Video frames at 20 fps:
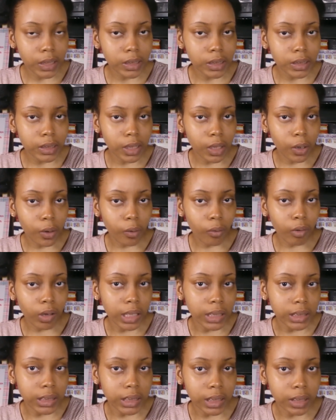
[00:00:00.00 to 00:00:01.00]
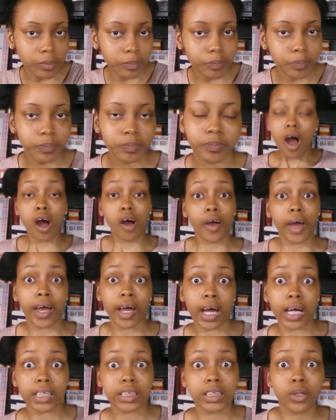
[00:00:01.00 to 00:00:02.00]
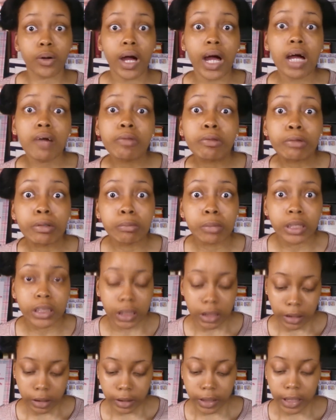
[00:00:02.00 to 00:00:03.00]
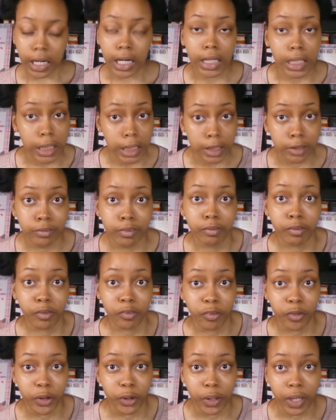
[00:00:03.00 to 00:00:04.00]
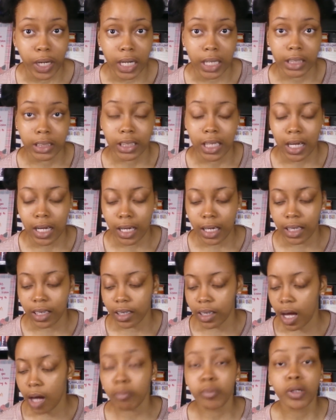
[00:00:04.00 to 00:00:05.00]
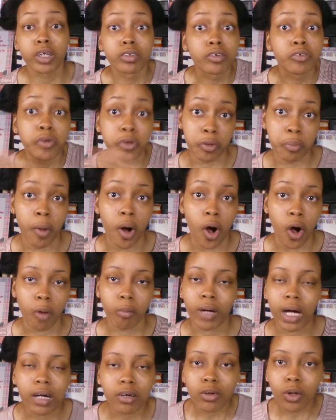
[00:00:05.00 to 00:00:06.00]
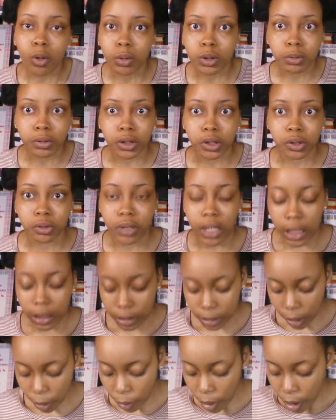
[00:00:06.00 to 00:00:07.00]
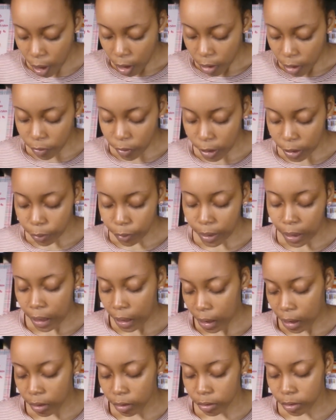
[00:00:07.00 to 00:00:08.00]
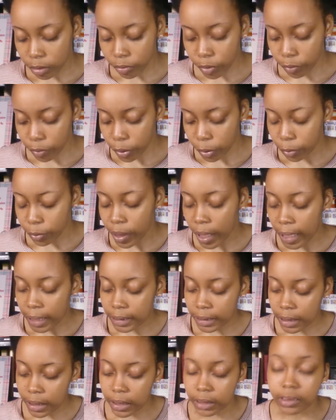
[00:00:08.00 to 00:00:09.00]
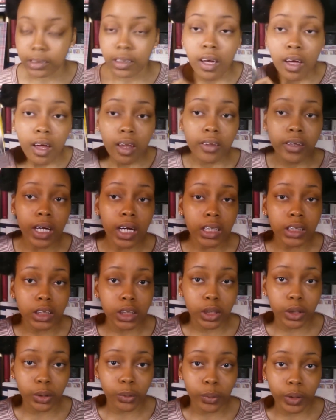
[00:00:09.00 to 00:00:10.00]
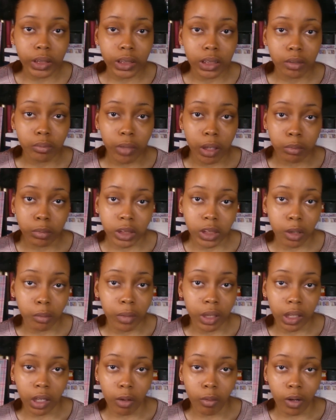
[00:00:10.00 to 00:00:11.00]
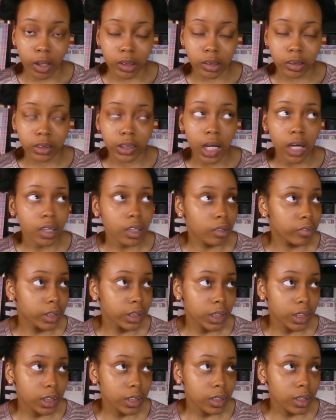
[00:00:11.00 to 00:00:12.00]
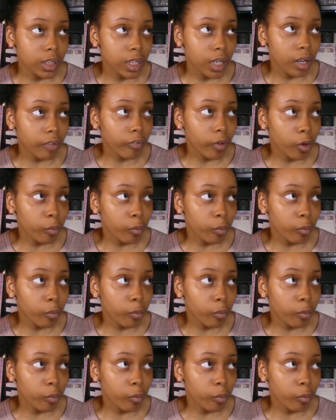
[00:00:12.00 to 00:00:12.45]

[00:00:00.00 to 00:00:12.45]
So let's see. Okay guys, so I have three books here that I can review for you guys, and I'm going to review them all, but I don't know which one to do next. So, the first one that I can review next is The Esther Anointing by Michelle McClain Walters. I love this lady to death.